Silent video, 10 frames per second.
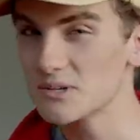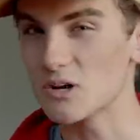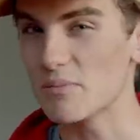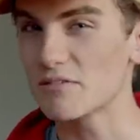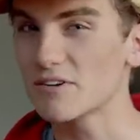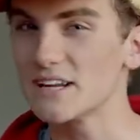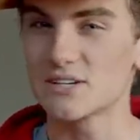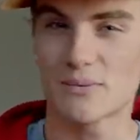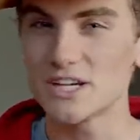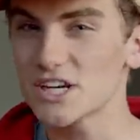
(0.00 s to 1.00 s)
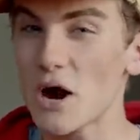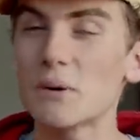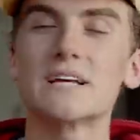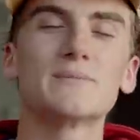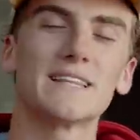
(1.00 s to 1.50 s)
don't be afraid to reach
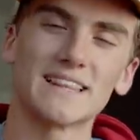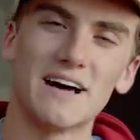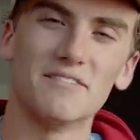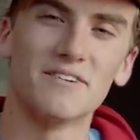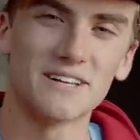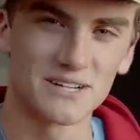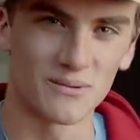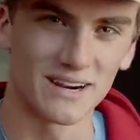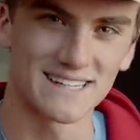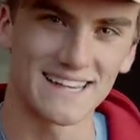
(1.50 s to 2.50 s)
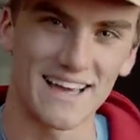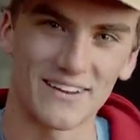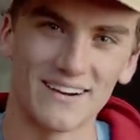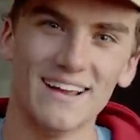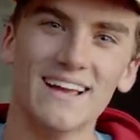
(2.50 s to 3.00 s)
out because we'd love to work
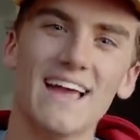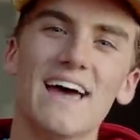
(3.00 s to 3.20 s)
together.